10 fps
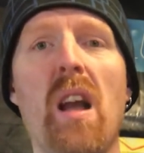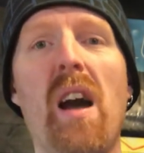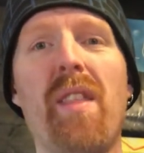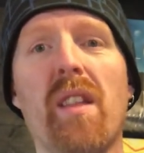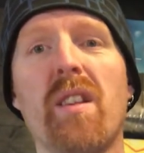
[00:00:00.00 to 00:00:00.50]

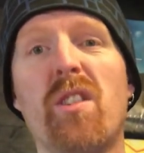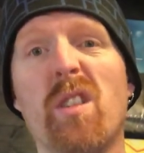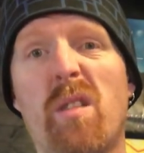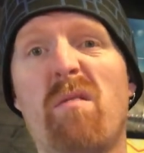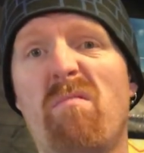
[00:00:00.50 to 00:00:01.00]
I think that
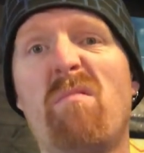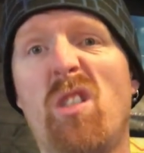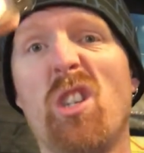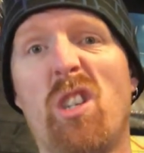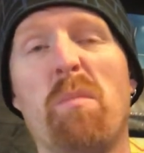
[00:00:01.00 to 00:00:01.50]

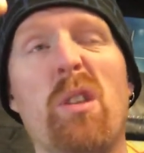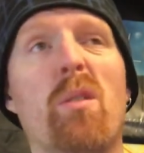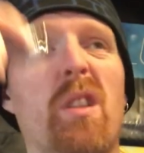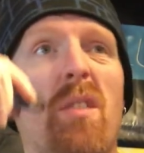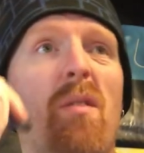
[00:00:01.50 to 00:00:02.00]
she should be
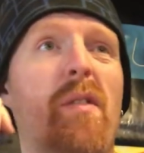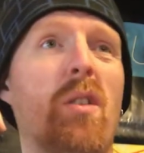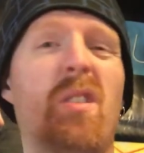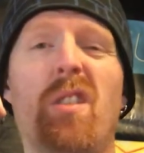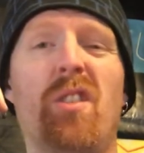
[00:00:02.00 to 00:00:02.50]
doing these
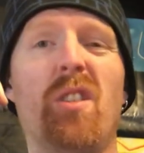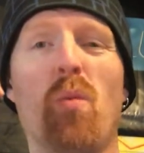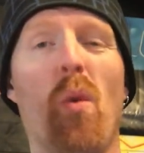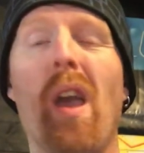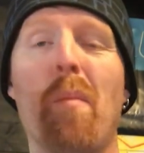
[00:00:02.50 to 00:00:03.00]
reviews because
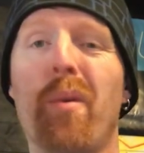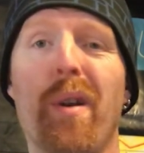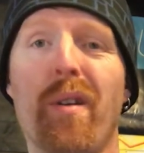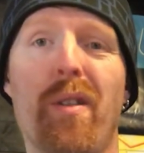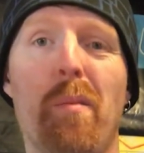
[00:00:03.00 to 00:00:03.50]
she's way
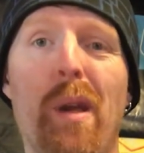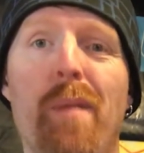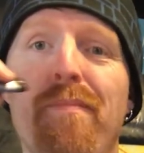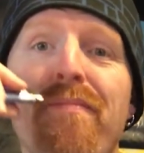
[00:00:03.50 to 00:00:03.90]
prettier than me.